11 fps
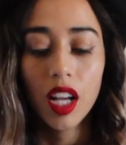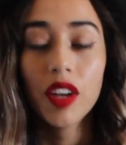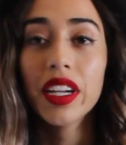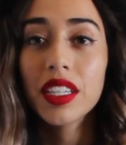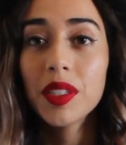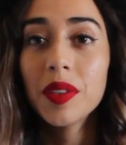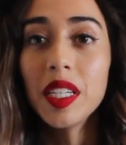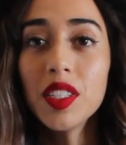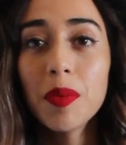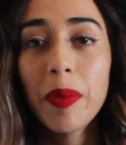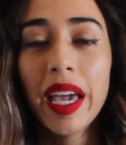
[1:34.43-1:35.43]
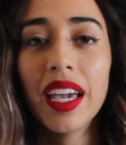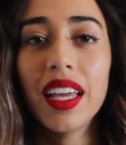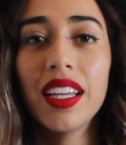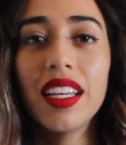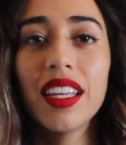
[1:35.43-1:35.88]
Okay, so in
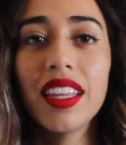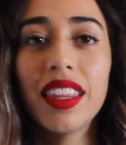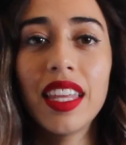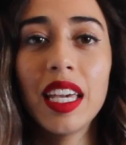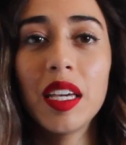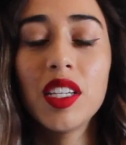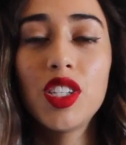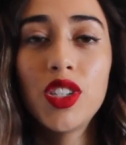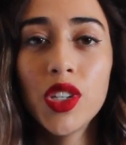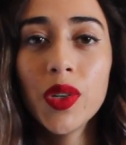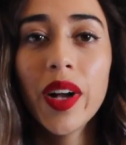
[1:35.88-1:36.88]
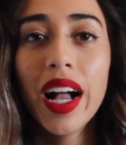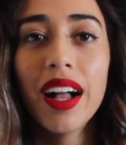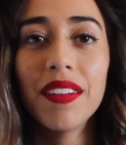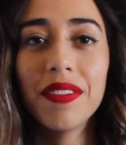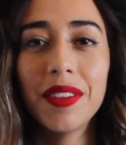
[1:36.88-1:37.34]
Japan, they do
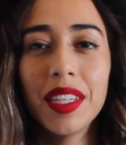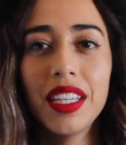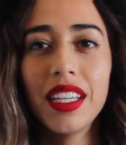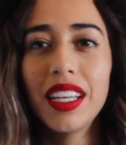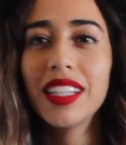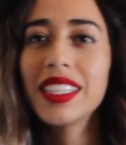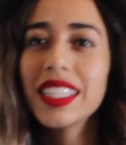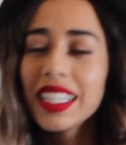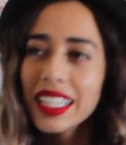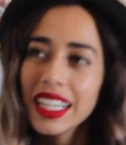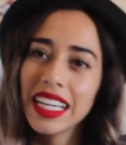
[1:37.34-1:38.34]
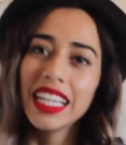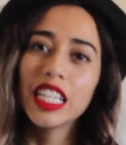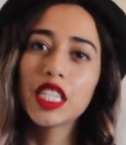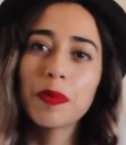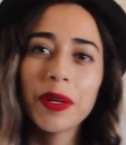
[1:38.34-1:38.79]
have
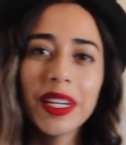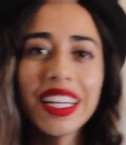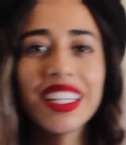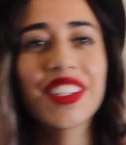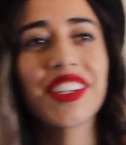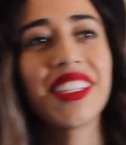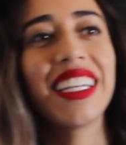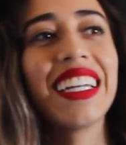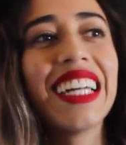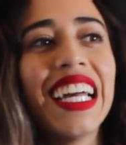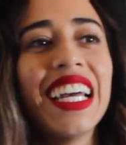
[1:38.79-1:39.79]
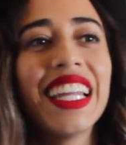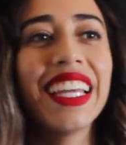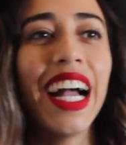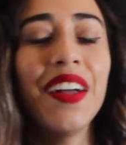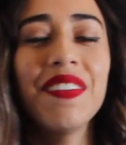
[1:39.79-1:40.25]
it's pretty interesting.
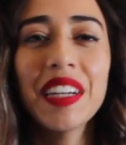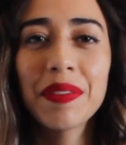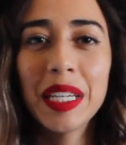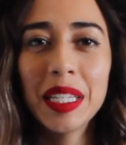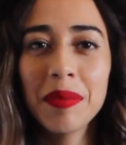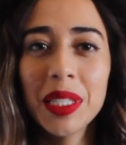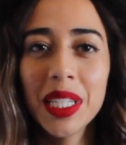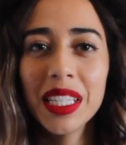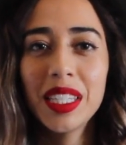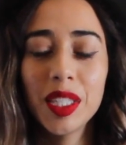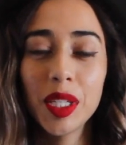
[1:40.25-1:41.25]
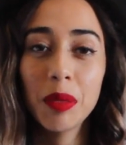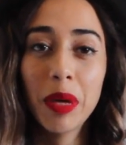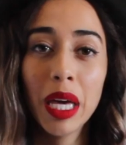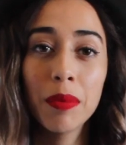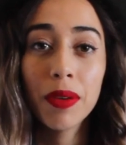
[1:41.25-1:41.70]
They have like vending machines, so you
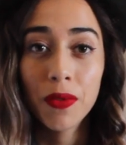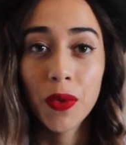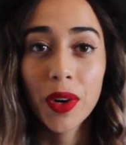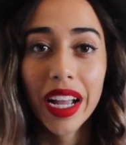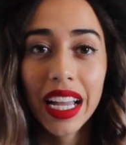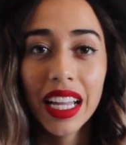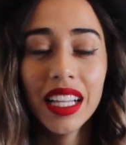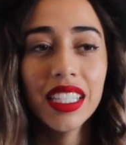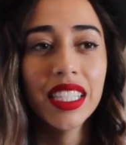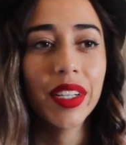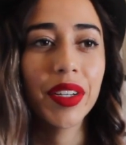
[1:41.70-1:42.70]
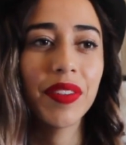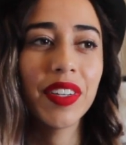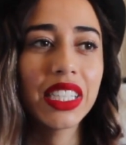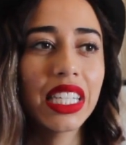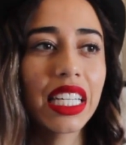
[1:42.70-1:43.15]
pay beforehand. So
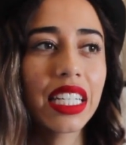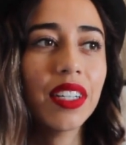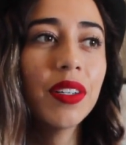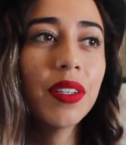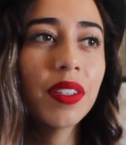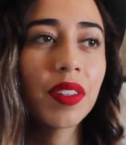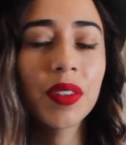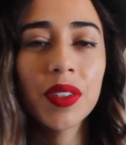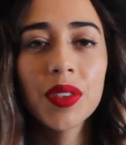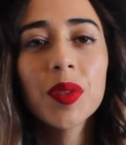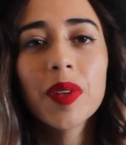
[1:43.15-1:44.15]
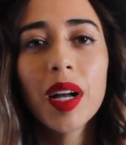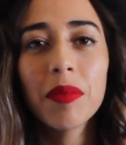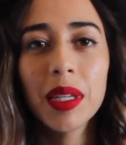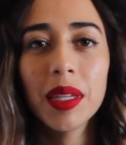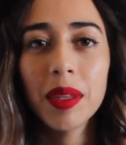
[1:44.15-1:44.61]
if it's like, oh, Tonkotsu
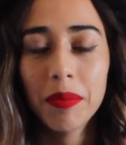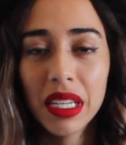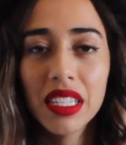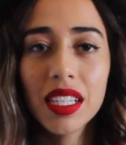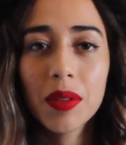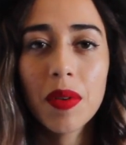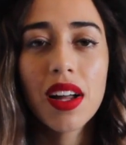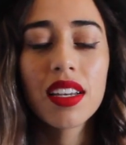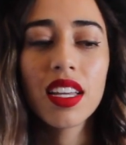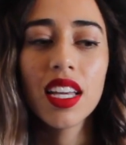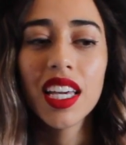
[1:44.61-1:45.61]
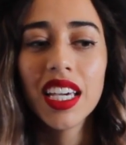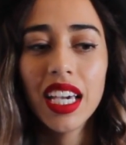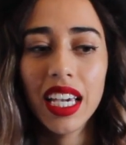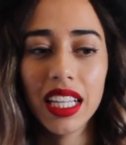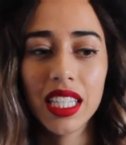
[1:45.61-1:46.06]
Ramen, basic one,
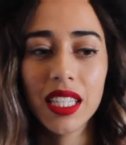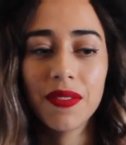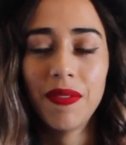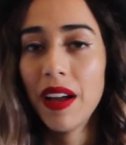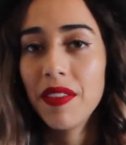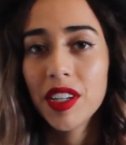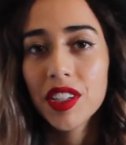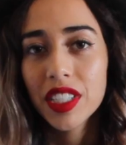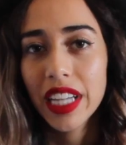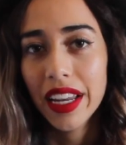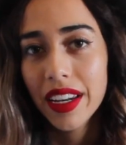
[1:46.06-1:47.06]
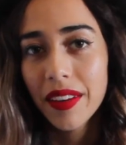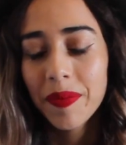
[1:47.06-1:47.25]
it's 500 yen.